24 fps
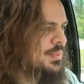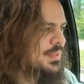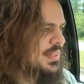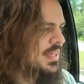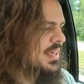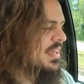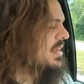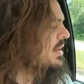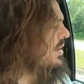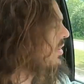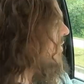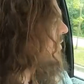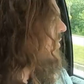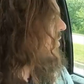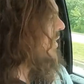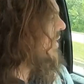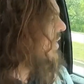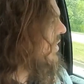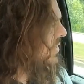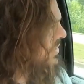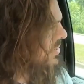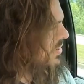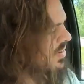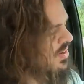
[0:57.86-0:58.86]
what they call
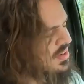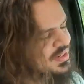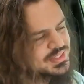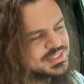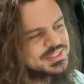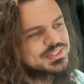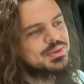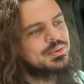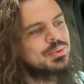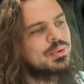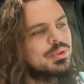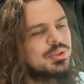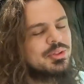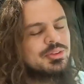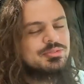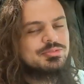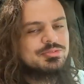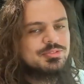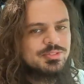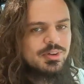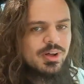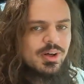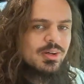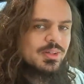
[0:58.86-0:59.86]
a console
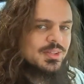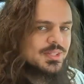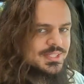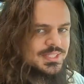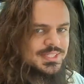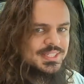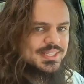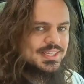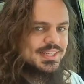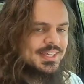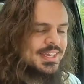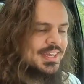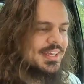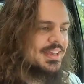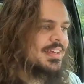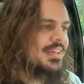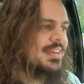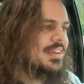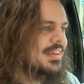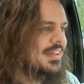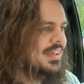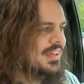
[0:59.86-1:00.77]
vault in it,